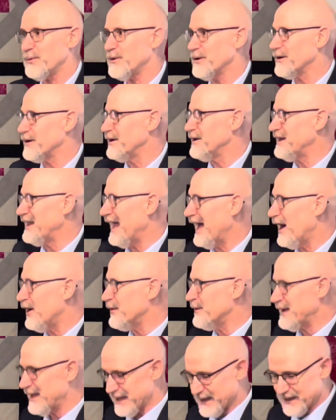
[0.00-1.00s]
We're
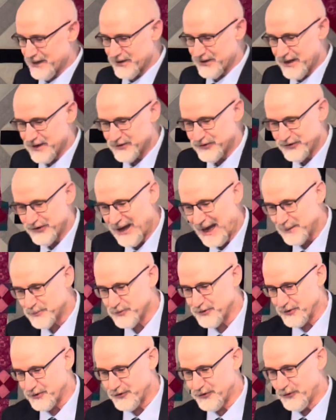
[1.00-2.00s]
now in
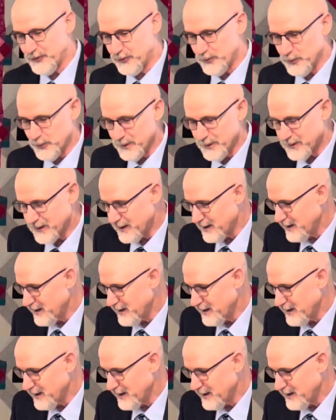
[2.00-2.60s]
chapter 2.